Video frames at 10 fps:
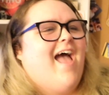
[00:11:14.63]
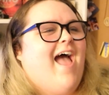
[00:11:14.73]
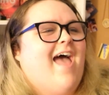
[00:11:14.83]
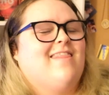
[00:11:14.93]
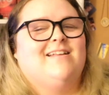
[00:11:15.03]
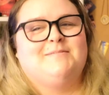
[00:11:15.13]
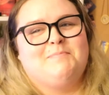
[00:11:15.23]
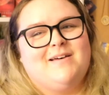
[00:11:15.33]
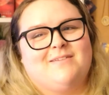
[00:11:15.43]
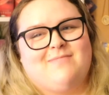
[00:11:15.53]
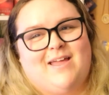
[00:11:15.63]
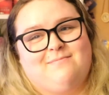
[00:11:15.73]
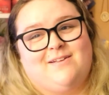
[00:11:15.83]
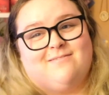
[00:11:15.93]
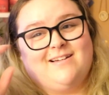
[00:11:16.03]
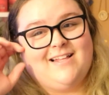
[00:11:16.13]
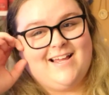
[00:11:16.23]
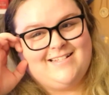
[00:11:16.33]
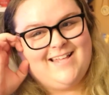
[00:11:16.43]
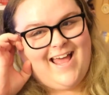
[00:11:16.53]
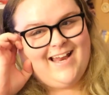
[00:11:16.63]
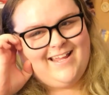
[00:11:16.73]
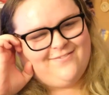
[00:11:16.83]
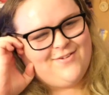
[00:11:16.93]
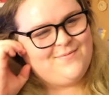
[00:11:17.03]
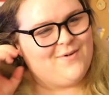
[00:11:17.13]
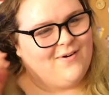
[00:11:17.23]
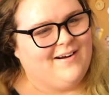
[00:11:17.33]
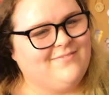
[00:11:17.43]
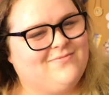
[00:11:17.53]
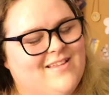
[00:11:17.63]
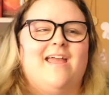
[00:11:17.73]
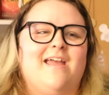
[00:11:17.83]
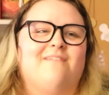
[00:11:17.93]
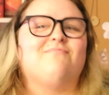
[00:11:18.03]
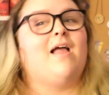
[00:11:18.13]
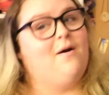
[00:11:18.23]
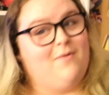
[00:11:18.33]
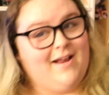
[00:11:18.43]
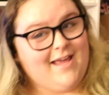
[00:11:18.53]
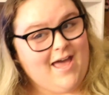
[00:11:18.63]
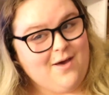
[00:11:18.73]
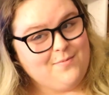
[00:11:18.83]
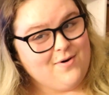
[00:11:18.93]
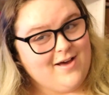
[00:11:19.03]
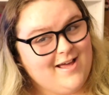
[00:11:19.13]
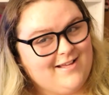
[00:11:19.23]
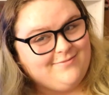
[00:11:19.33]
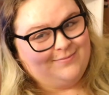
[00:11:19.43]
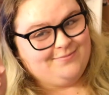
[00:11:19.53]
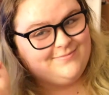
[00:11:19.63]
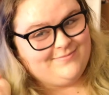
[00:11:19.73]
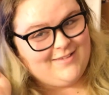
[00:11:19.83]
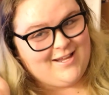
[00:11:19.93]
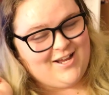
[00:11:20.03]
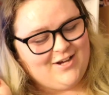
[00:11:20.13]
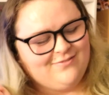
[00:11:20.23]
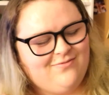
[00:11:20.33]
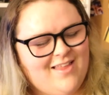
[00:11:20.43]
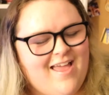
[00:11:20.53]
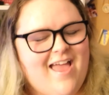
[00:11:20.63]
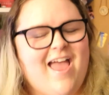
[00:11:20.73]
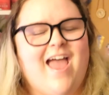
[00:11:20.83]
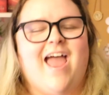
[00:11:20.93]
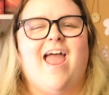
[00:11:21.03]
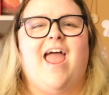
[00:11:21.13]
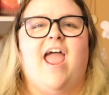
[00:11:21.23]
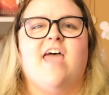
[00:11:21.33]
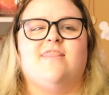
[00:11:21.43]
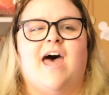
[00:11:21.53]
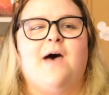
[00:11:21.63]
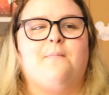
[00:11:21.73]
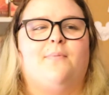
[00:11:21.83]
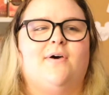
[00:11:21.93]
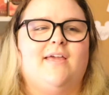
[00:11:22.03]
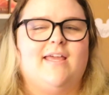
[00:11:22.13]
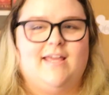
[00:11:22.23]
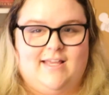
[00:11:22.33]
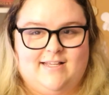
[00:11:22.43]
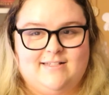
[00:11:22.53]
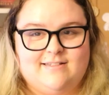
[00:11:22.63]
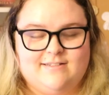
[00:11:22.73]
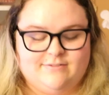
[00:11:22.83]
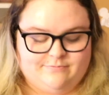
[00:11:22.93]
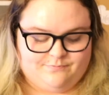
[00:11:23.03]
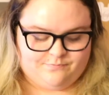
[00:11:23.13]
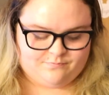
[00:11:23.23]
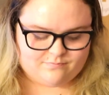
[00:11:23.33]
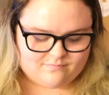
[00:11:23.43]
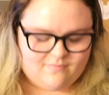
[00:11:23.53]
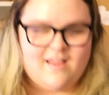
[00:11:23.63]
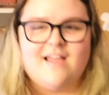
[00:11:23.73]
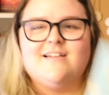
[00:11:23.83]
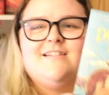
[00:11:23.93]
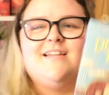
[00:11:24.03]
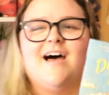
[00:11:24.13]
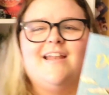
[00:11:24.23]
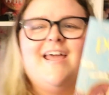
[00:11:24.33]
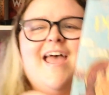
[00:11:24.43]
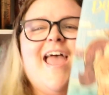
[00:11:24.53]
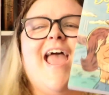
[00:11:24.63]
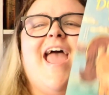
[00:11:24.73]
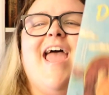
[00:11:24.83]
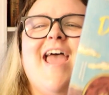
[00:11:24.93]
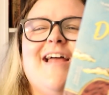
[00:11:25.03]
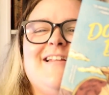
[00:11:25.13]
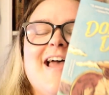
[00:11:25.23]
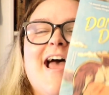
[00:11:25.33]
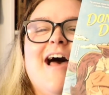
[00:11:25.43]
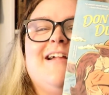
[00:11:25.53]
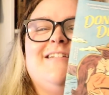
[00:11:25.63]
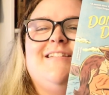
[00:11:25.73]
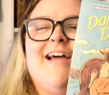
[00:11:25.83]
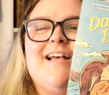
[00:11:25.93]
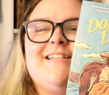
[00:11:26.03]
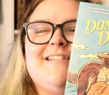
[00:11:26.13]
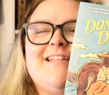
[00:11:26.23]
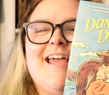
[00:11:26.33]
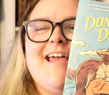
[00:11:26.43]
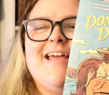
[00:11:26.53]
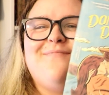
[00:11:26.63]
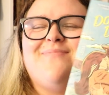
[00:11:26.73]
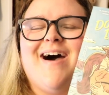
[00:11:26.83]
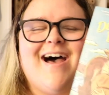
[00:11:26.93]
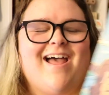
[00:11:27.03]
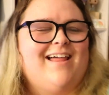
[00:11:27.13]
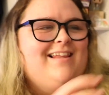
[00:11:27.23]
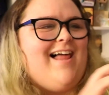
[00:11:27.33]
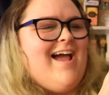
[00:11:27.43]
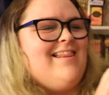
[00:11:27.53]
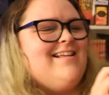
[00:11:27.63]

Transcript: And this book made me realize that even more. I want a cowboy, you know. And that book is Done and Dusted by Lila